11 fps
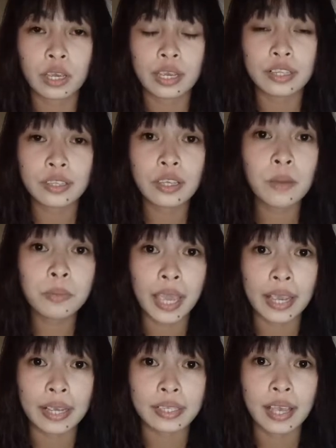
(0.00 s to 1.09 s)
in some
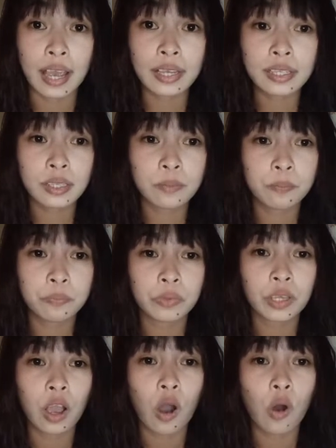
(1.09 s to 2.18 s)
cases,
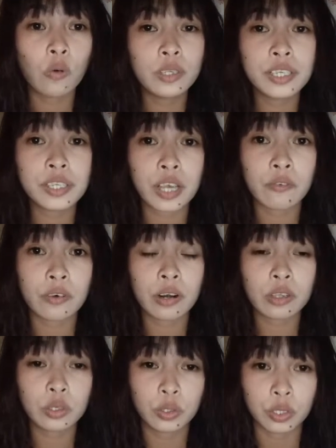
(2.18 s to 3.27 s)
only
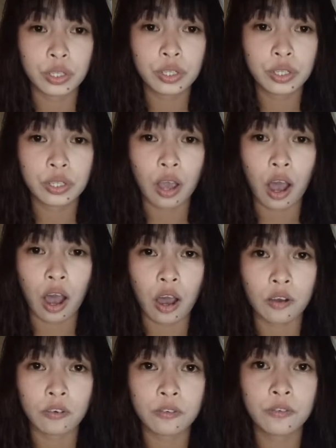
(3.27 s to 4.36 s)
several goods
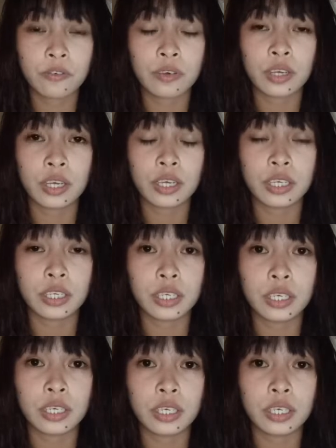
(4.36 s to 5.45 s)
of
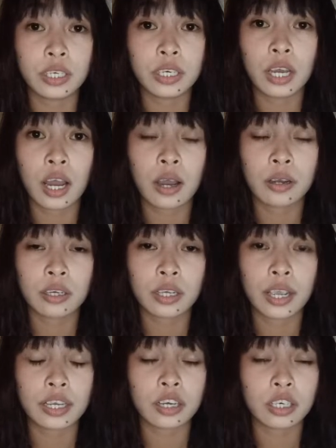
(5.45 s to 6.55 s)
the
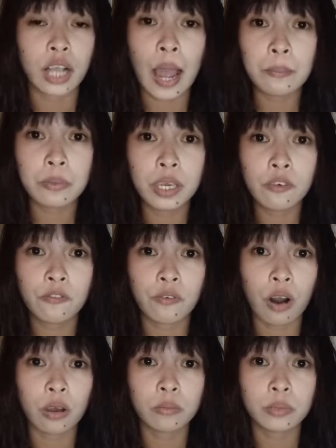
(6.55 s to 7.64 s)
coming
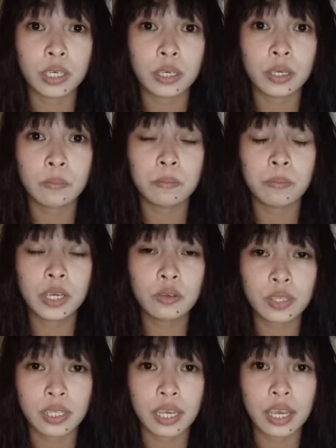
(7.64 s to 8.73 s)
from the
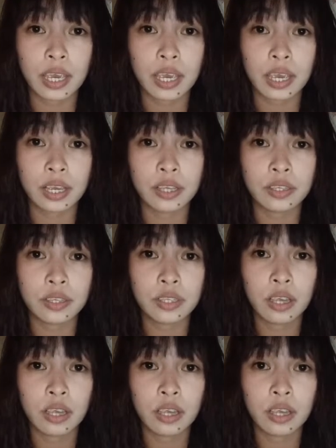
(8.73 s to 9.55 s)
BOC is